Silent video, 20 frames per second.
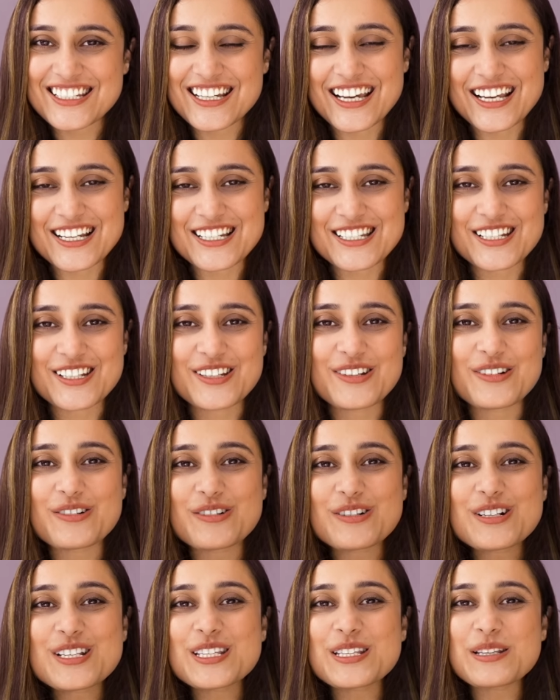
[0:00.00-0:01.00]
It
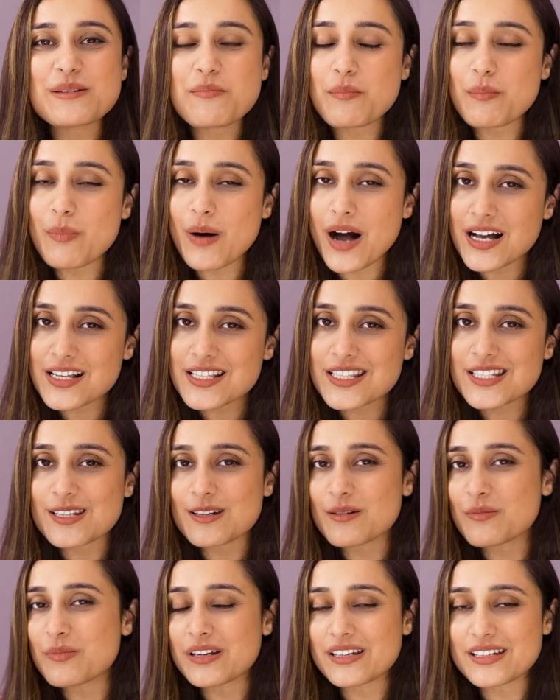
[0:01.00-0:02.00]
denotes past
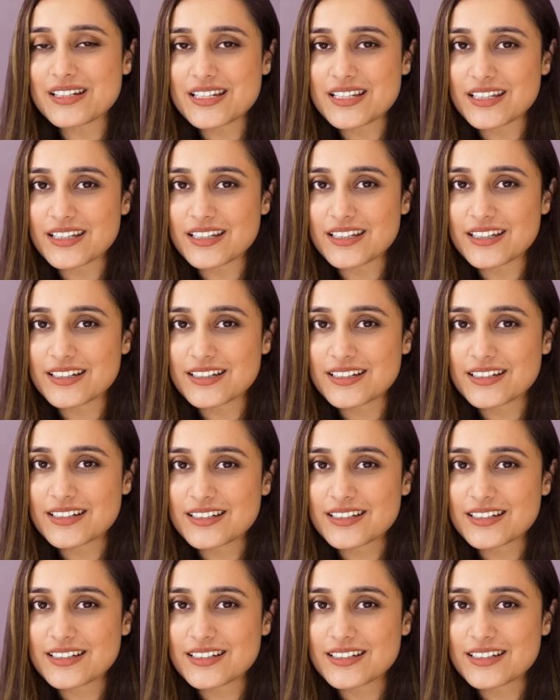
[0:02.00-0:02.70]
ability.